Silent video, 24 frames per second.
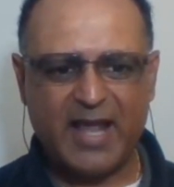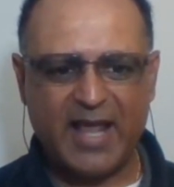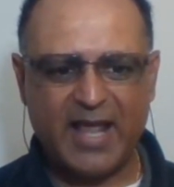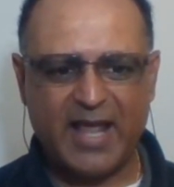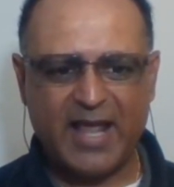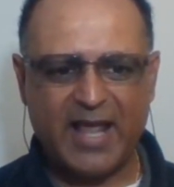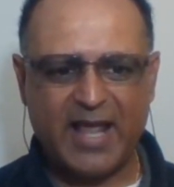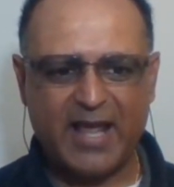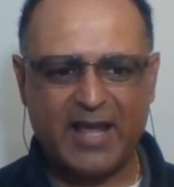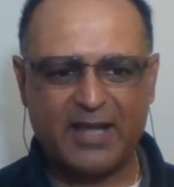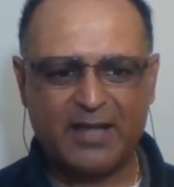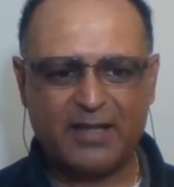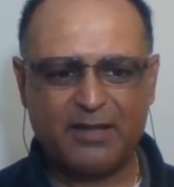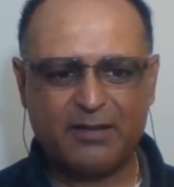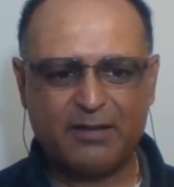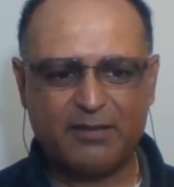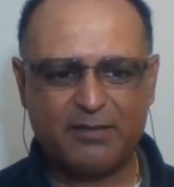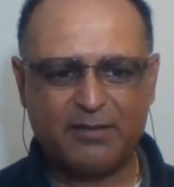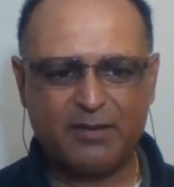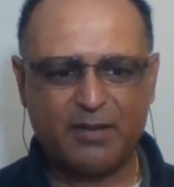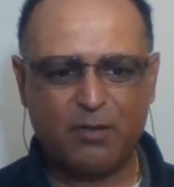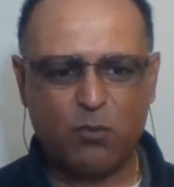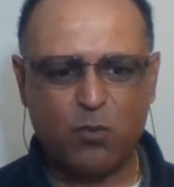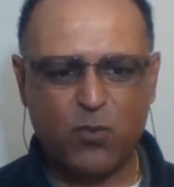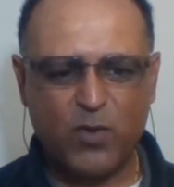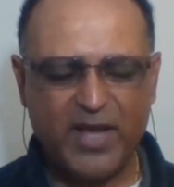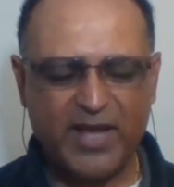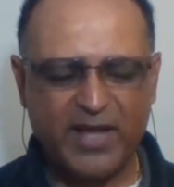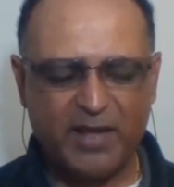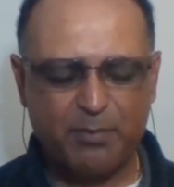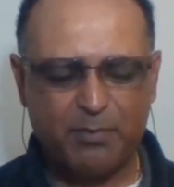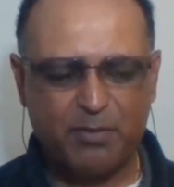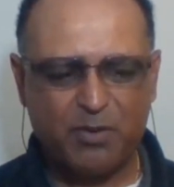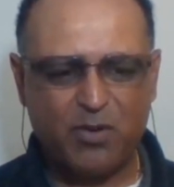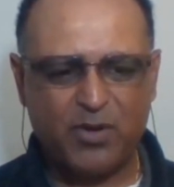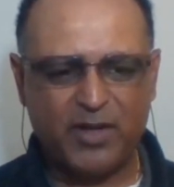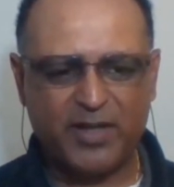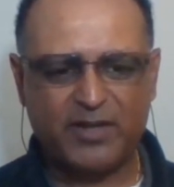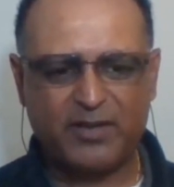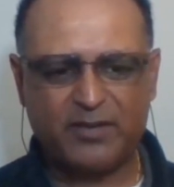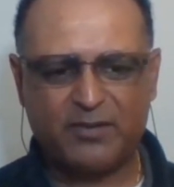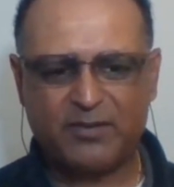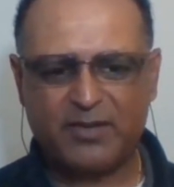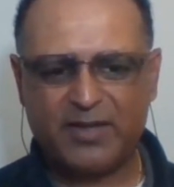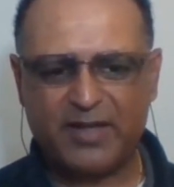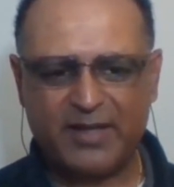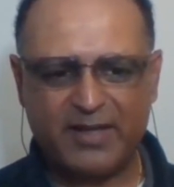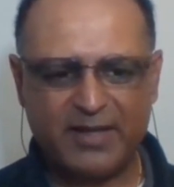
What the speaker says: And the weak point